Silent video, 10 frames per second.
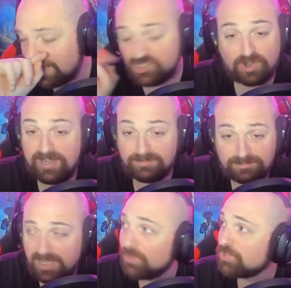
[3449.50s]
It's great.
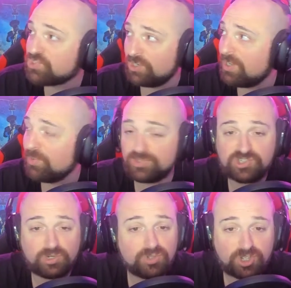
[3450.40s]
It was
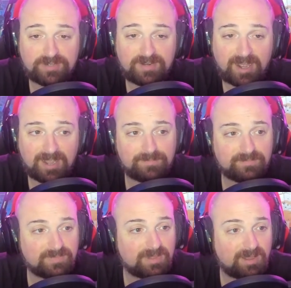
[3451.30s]
so good.
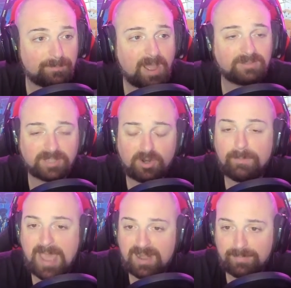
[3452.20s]
I'm a little
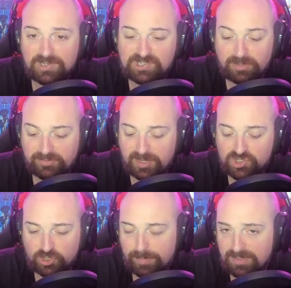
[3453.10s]
mad at myself that
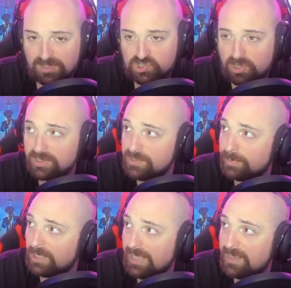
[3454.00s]
it took me this long to
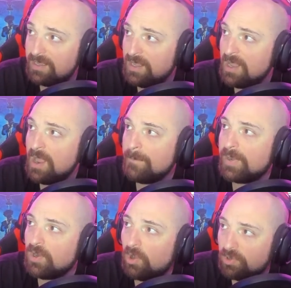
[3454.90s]
play it,
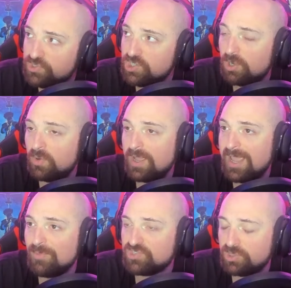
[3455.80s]
but also
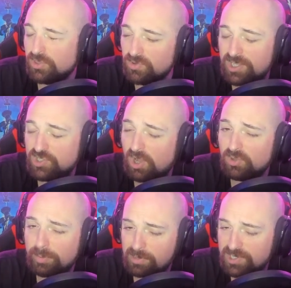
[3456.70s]
it was a
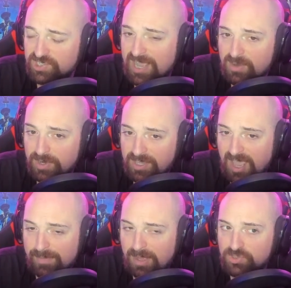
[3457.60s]
$30 price tag when it
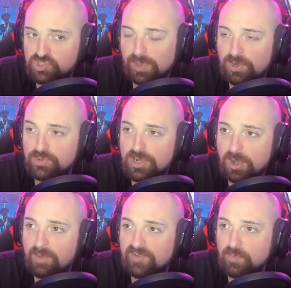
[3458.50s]
came out, so I don't
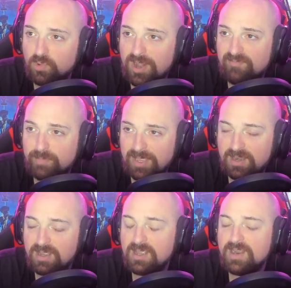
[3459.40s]
know if I would have
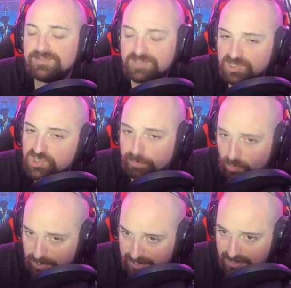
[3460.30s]
been
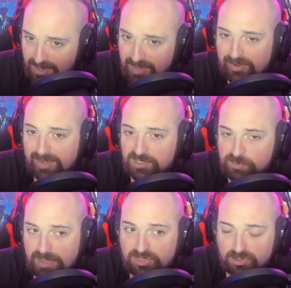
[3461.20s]
disappointed if I had
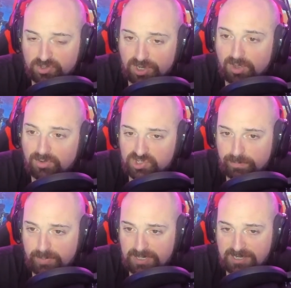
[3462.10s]
spent $30
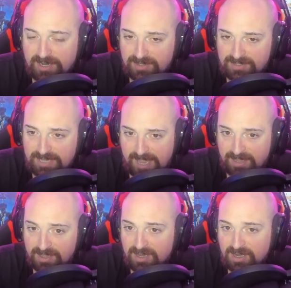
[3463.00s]
and beat it in a
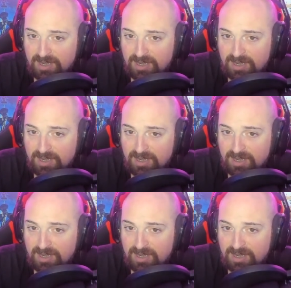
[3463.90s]
day.